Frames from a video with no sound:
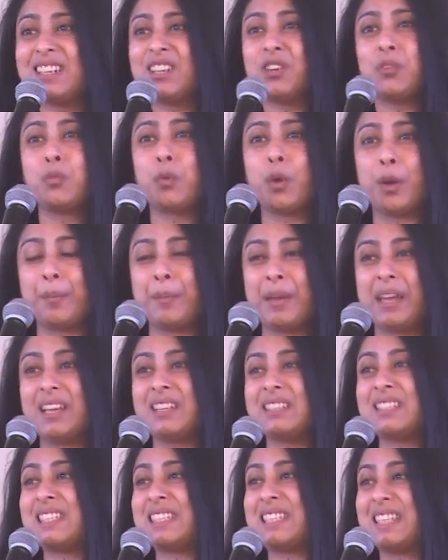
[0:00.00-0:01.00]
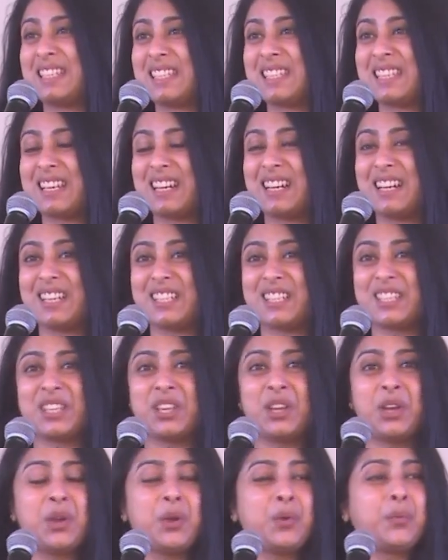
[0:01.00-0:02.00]
women, sisters,
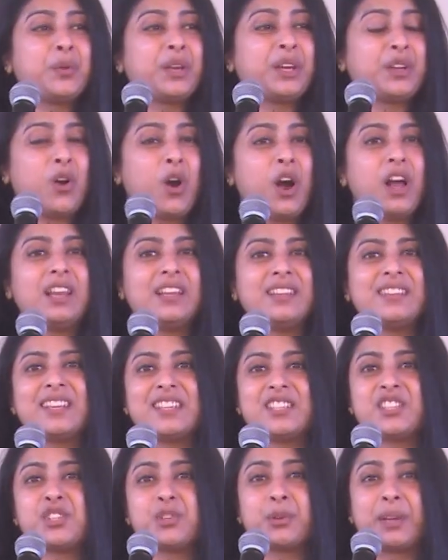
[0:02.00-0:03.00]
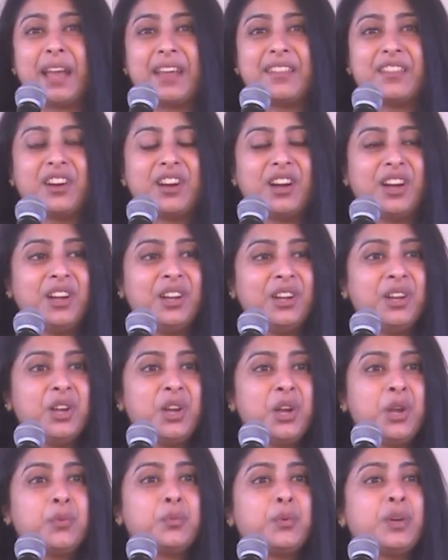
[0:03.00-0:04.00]
we are all in this together.
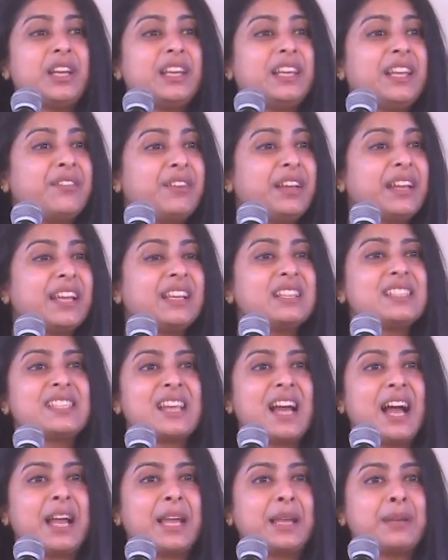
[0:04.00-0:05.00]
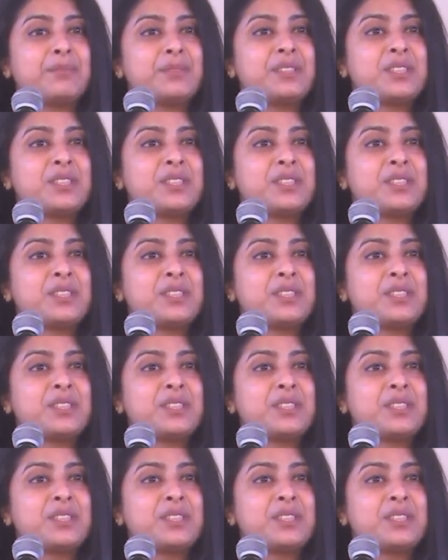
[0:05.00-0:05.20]
We are living in times